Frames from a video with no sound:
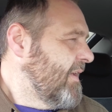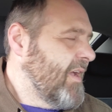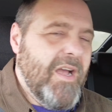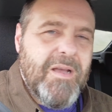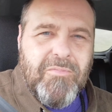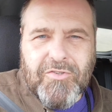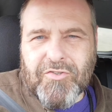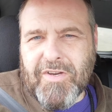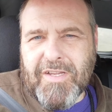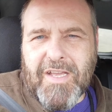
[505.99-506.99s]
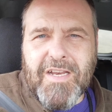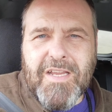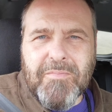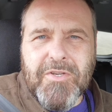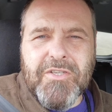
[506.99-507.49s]
I am going to try and get an
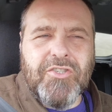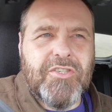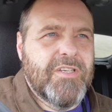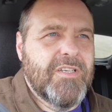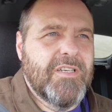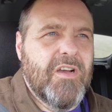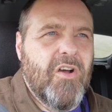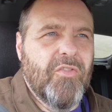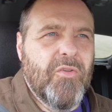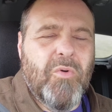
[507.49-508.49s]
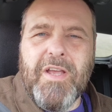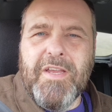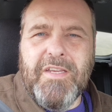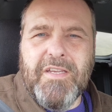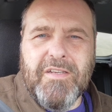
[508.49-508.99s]
image on the
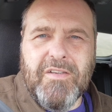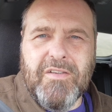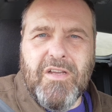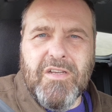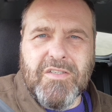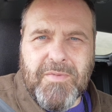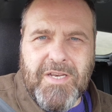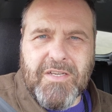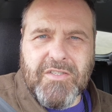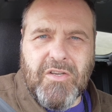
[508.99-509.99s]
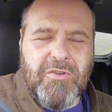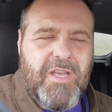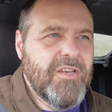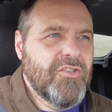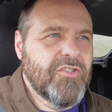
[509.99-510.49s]
way to my next
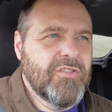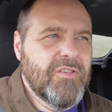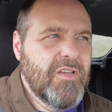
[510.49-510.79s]
location.